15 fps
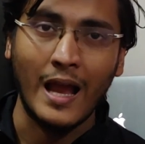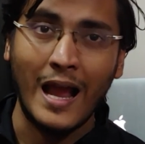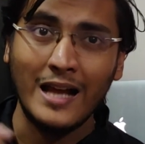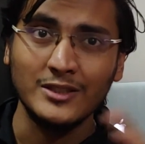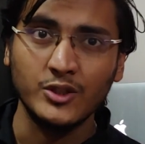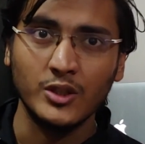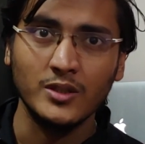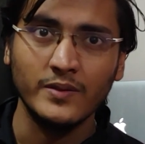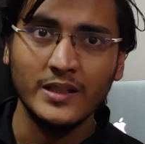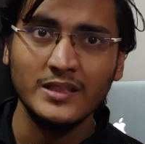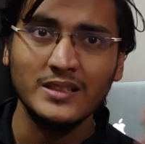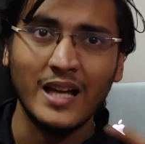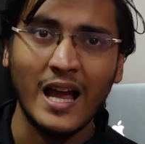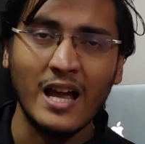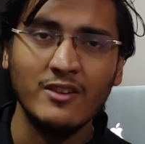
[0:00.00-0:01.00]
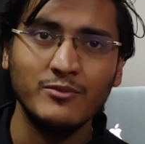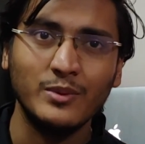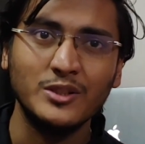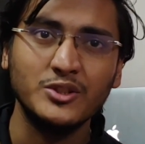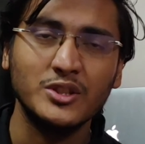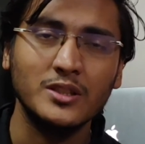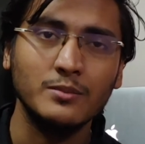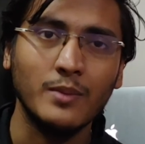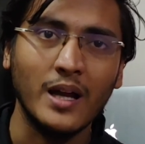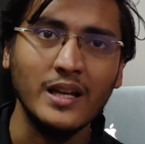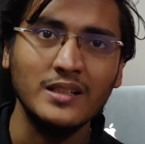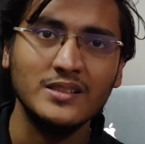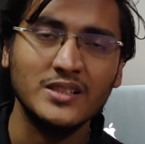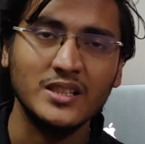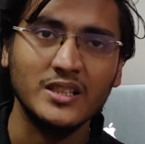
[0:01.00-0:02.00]
As always, I have mentioned my
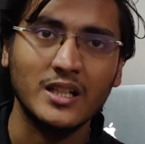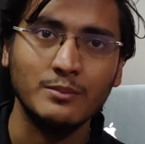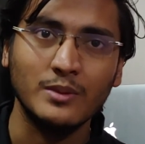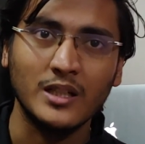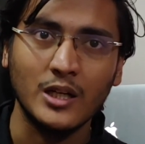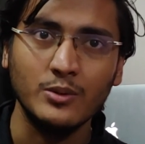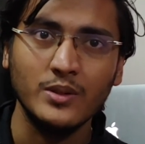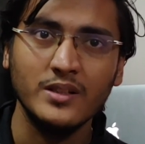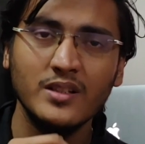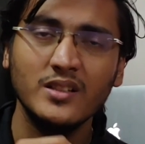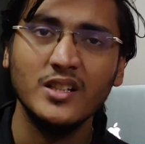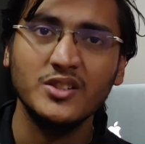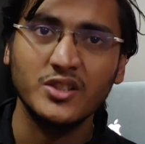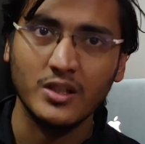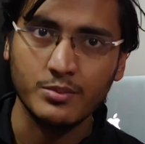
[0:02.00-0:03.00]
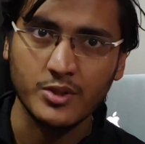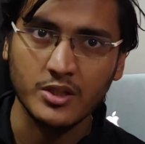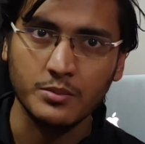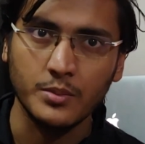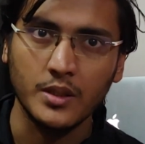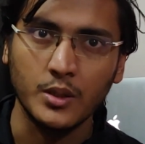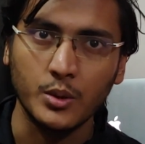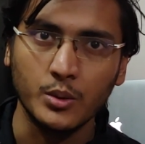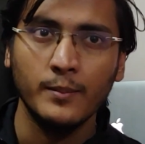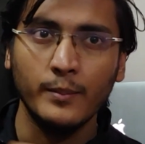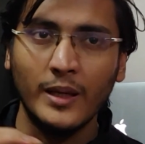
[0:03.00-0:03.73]
Instagram account in the description below.